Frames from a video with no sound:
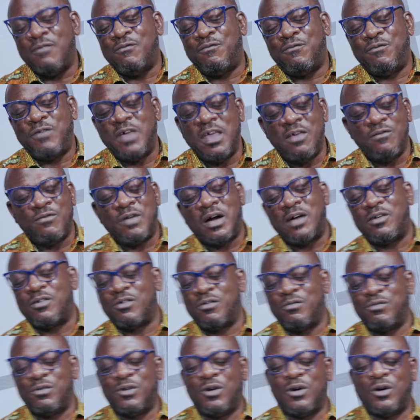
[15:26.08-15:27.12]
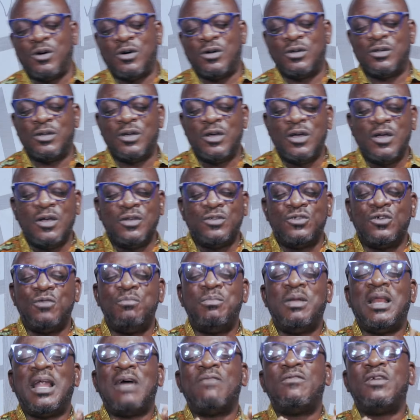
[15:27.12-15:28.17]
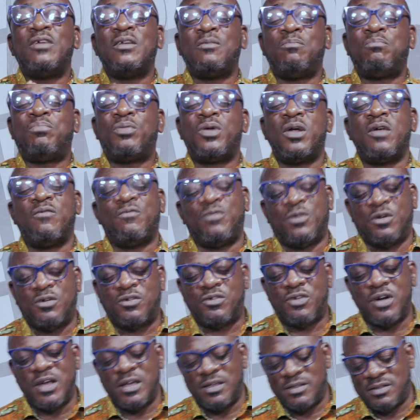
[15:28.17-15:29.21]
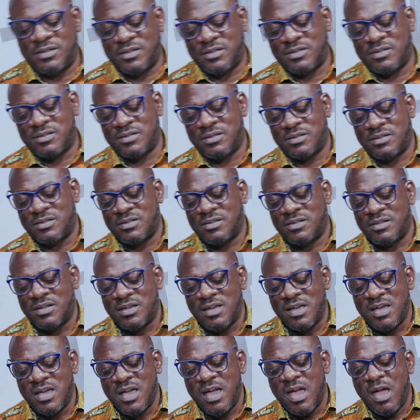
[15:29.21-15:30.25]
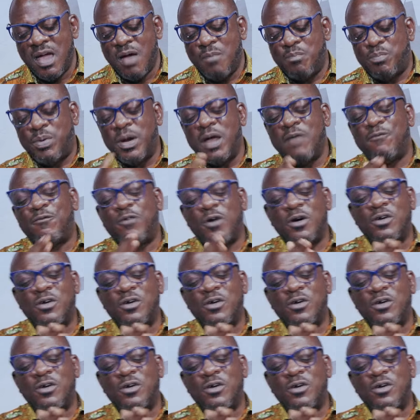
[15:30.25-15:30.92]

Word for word: favor of God. So, beloved, pray for grace. Pray for